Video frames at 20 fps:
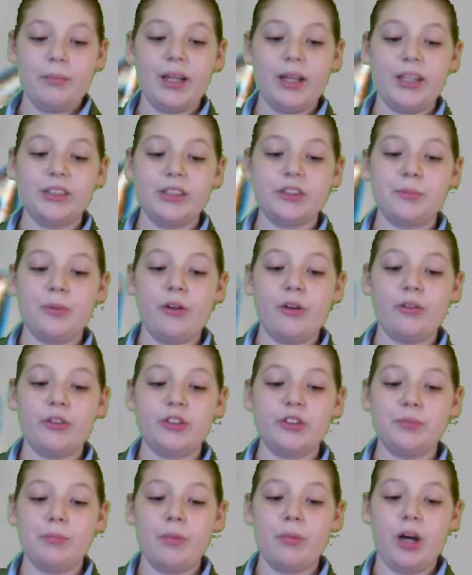
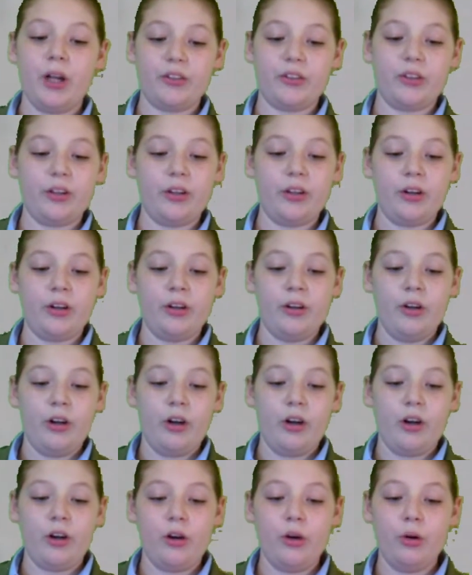Plasmodesmata
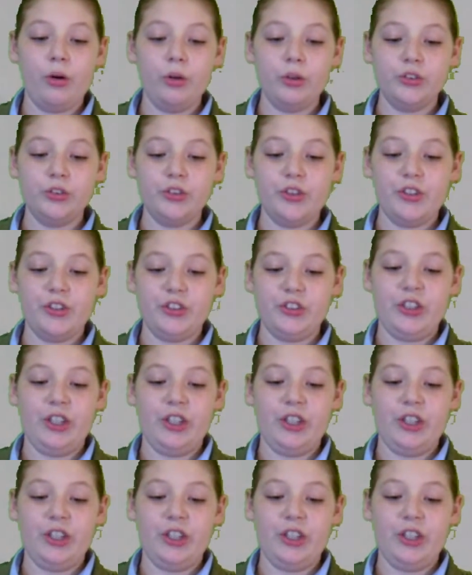are holes in the